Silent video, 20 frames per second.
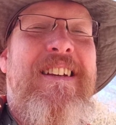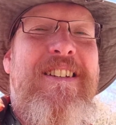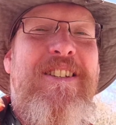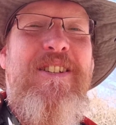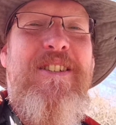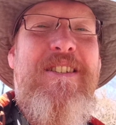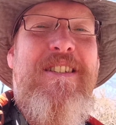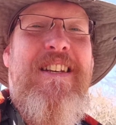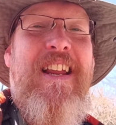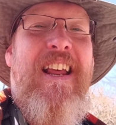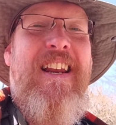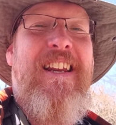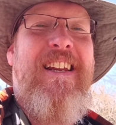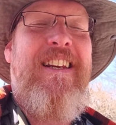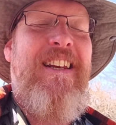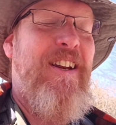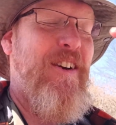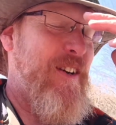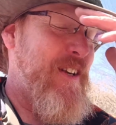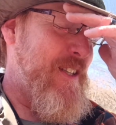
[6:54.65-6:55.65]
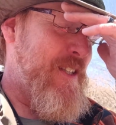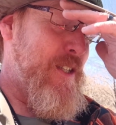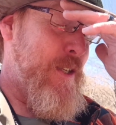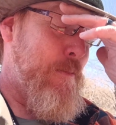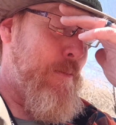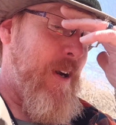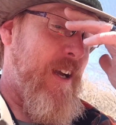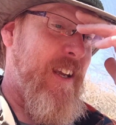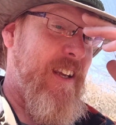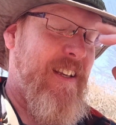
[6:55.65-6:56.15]
just standing near his
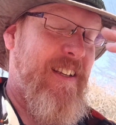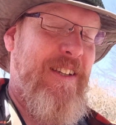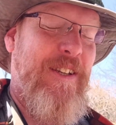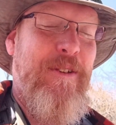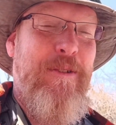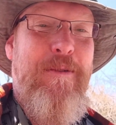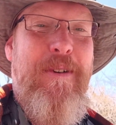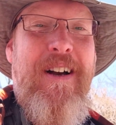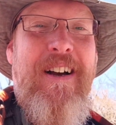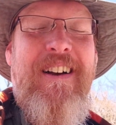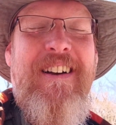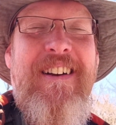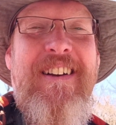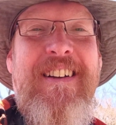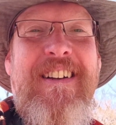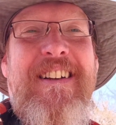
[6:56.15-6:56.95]
e-bike to